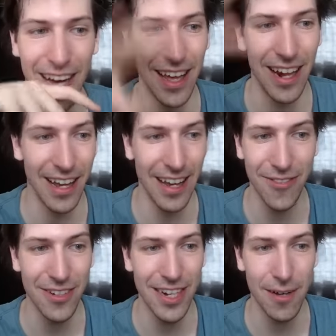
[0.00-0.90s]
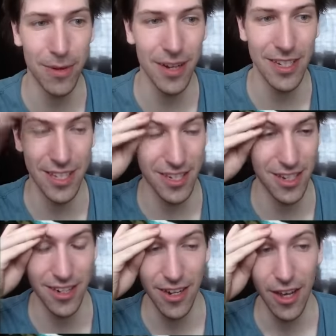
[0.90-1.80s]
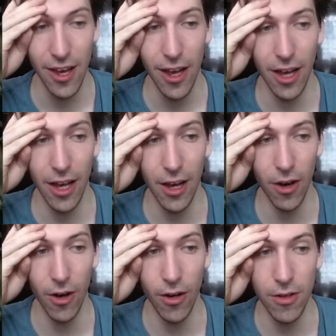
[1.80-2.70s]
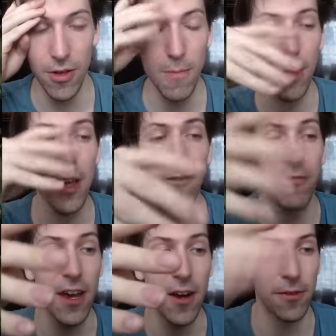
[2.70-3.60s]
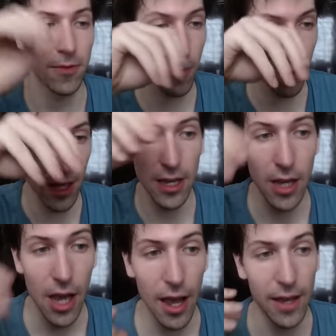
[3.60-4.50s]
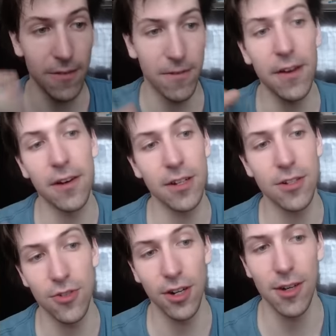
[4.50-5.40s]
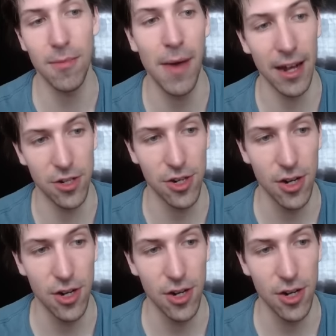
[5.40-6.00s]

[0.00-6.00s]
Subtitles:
Like, every deck plays this, and you're playing fair. You're playing a fair constructed match.